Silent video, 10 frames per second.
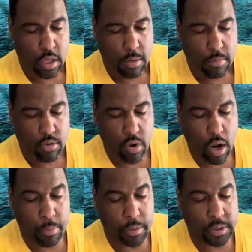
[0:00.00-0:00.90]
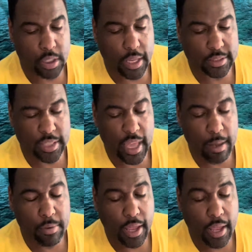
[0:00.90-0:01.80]
McCraw presented a
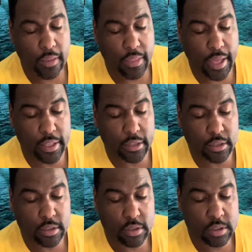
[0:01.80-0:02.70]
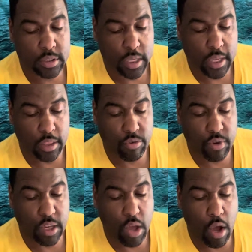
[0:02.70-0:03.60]
timeline that said
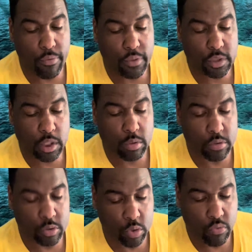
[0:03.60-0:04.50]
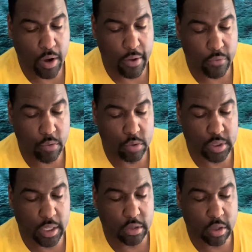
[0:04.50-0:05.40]
3 officers with 2 rifles
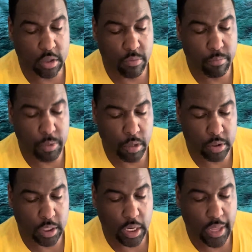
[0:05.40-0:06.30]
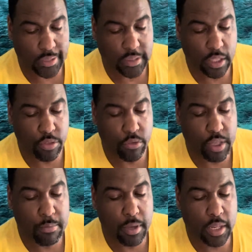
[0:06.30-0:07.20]
entered the building less than 3
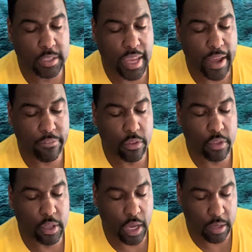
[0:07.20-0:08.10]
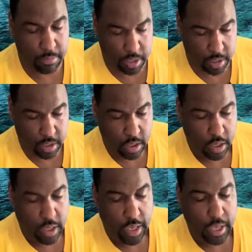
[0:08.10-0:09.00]
minutes after the gunman,
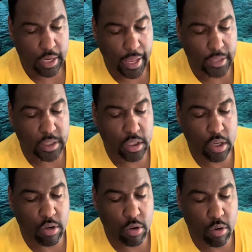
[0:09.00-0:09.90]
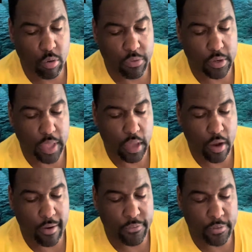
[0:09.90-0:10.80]
an 18-year-old with an
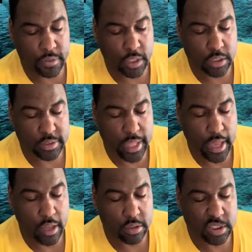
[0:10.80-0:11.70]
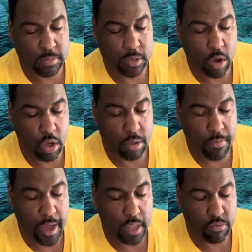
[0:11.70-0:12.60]
AR-15 style
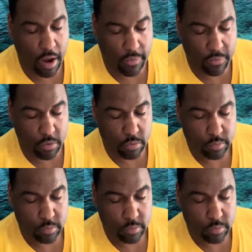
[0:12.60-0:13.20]
semi-automatic rifle.